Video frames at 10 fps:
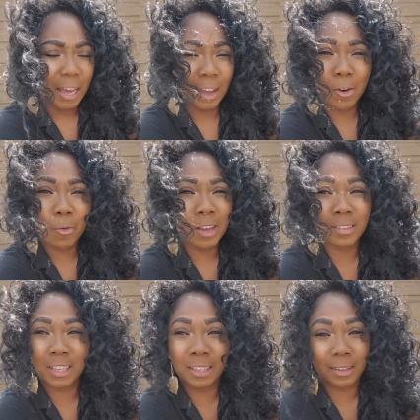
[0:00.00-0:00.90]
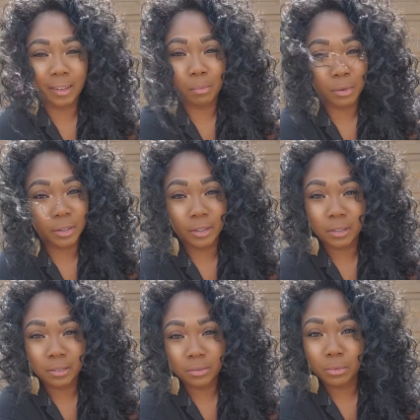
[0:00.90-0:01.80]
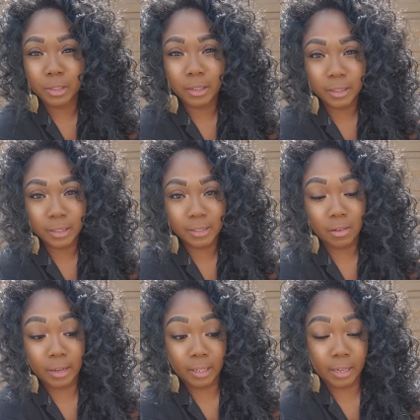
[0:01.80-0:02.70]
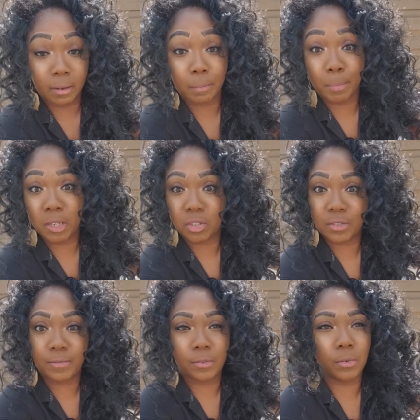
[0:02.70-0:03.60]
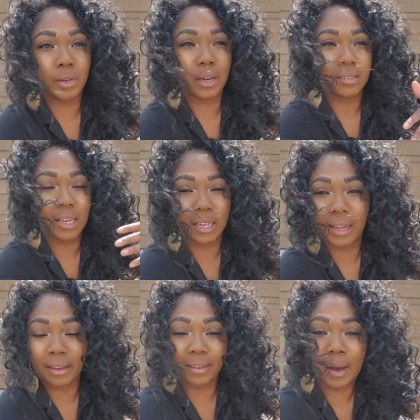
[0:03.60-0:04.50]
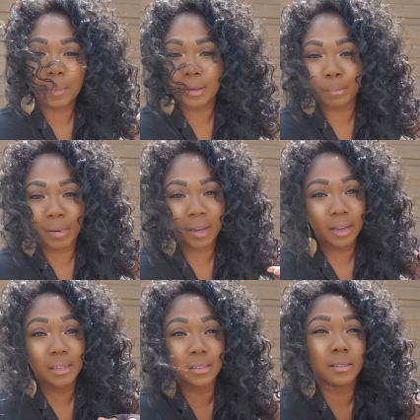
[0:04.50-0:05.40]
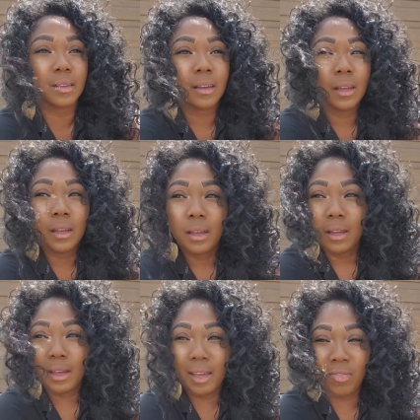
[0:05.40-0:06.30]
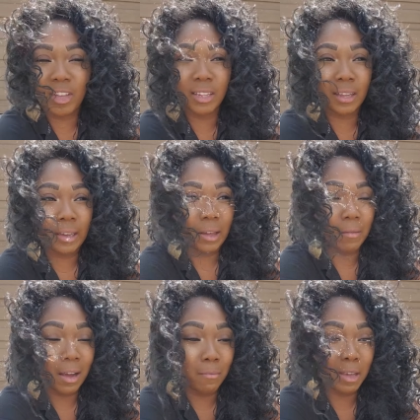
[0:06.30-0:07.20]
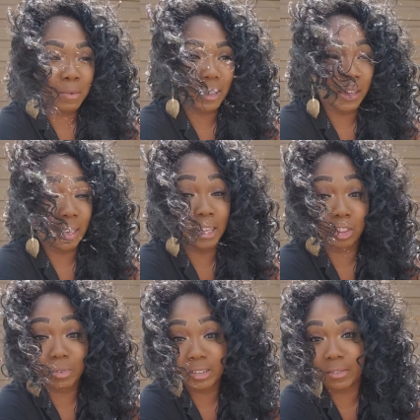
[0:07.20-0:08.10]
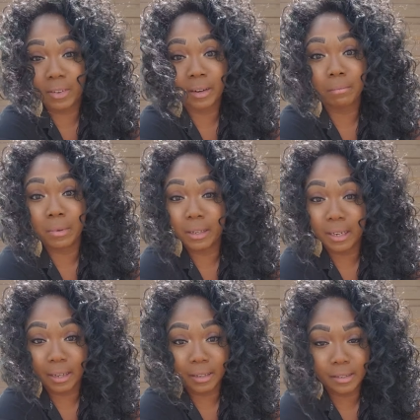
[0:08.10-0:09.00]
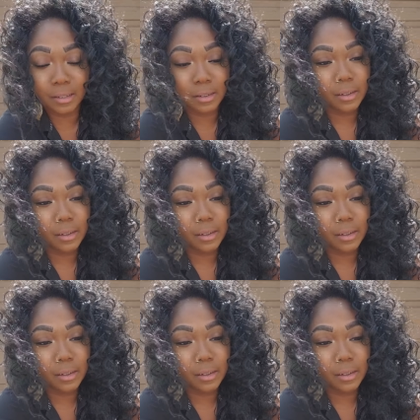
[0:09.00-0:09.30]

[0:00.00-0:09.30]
I always eat like a bird. Regardless, I'll get like a bunch of food and I'll take like a couple of bites and then like I'll maybe like eat the rest of it at midnight.